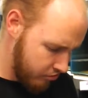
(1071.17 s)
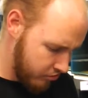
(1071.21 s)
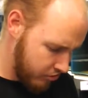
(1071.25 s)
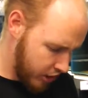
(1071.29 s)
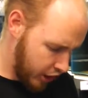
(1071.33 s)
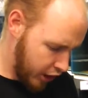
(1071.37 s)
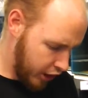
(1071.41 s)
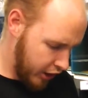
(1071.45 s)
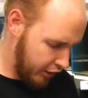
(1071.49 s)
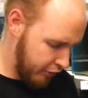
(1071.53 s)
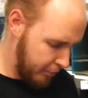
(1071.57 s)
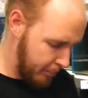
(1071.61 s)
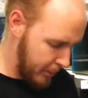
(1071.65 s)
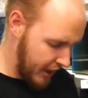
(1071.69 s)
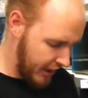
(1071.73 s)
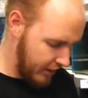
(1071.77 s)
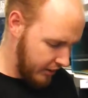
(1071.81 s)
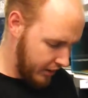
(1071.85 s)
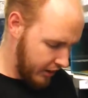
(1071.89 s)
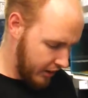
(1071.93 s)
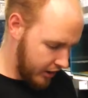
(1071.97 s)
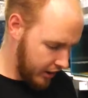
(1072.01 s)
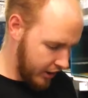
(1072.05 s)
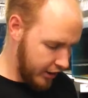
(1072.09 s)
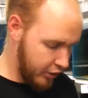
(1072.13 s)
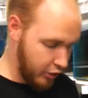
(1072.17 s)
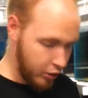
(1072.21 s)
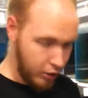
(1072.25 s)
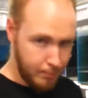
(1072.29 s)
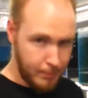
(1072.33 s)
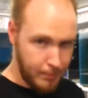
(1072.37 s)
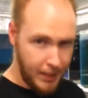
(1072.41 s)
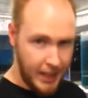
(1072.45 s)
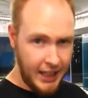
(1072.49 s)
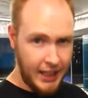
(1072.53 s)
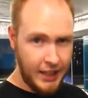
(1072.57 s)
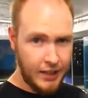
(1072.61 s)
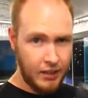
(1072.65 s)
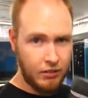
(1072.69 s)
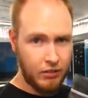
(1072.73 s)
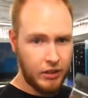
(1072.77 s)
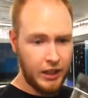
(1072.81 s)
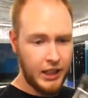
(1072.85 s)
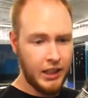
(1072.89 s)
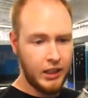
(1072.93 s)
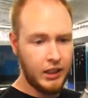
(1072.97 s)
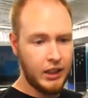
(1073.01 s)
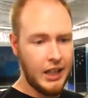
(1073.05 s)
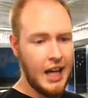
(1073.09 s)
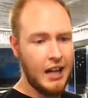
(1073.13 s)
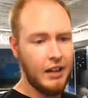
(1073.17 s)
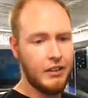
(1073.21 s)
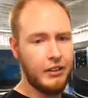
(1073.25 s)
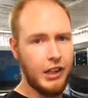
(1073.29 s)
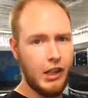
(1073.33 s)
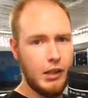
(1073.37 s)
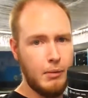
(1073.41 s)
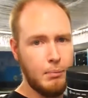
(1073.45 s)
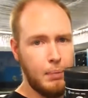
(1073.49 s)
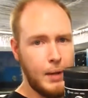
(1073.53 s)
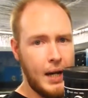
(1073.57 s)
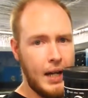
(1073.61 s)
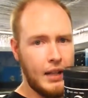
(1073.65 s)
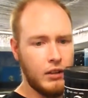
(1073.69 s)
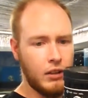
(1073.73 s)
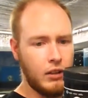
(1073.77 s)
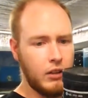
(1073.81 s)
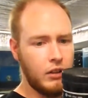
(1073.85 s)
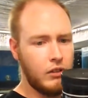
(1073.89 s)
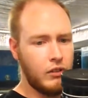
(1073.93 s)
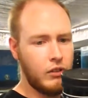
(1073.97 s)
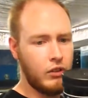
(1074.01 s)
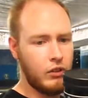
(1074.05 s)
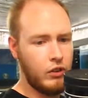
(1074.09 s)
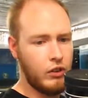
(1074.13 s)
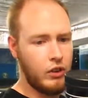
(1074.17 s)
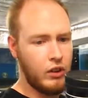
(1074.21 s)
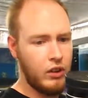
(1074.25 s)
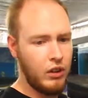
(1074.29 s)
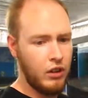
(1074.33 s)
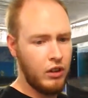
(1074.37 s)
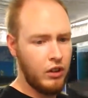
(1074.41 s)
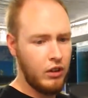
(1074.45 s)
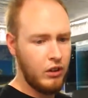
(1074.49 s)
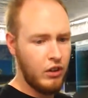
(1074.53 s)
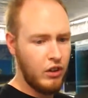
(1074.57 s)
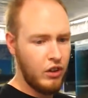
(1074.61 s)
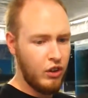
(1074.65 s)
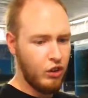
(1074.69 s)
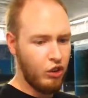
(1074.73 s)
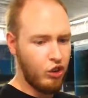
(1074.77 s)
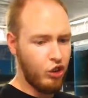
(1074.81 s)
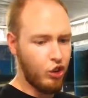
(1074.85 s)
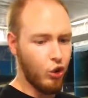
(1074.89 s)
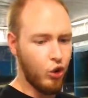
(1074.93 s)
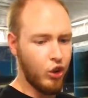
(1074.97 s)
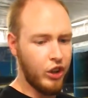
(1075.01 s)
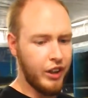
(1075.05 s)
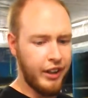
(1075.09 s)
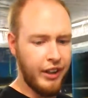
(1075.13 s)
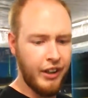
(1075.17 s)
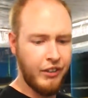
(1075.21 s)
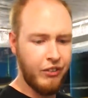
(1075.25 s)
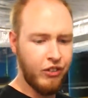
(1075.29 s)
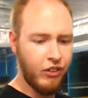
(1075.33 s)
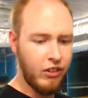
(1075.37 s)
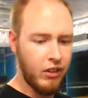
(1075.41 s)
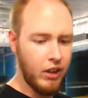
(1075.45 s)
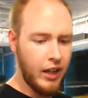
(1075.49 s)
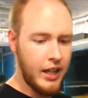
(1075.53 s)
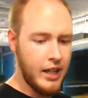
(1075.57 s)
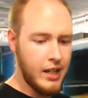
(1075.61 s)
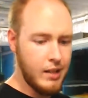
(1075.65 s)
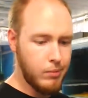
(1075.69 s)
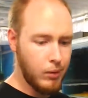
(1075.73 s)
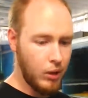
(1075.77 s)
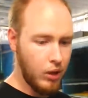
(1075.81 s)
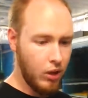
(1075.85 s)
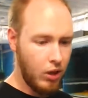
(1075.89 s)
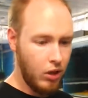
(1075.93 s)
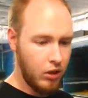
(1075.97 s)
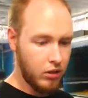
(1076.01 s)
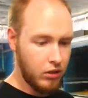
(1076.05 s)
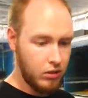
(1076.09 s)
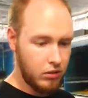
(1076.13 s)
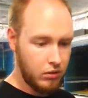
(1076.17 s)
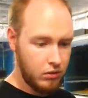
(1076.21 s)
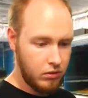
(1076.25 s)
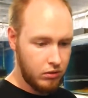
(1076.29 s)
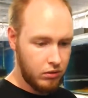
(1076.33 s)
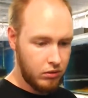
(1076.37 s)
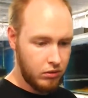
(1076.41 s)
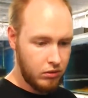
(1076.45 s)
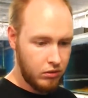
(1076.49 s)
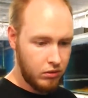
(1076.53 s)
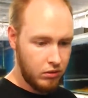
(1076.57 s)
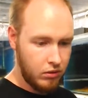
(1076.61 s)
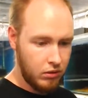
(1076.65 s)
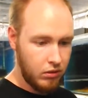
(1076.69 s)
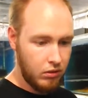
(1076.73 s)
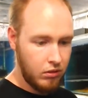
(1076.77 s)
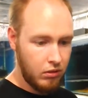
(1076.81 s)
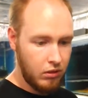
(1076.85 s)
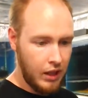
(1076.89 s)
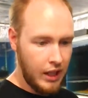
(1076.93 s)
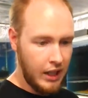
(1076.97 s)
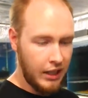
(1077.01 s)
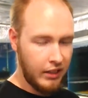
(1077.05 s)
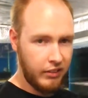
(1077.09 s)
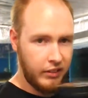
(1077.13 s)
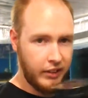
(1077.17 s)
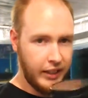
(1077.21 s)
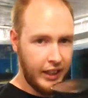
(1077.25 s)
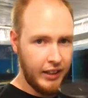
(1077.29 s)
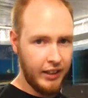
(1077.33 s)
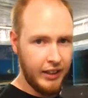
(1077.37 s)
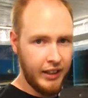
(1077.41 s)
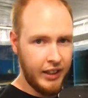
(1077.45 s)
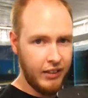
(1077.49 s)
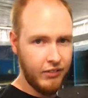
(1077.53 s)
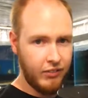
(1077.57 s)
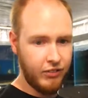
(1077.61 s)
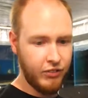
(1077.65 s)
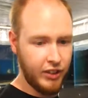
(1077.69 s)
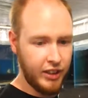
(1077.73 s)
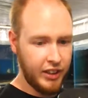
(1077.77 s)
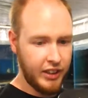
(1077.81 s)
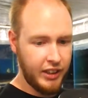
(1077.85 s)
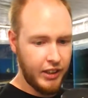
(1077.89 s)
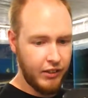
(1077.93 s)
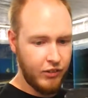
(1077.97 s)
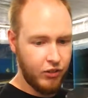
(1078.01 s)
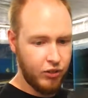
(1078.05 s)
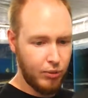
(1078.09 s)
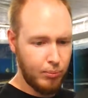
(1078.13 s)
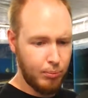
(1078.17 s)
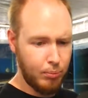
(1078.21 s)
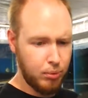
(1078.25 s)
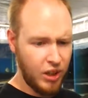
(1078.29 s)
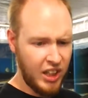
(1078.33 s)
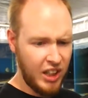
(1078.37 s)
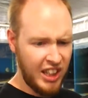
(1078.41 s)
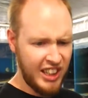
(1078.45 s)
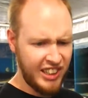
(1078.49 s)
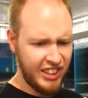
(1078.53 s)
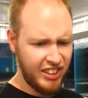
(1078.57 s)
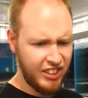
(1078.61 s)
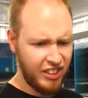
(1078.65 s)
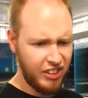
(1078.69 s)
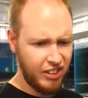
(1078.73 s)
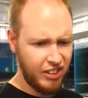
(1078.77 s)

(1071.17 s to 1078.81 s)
So they've basically just made the exact same pellets, stuck a different label on, and selling it for a different price.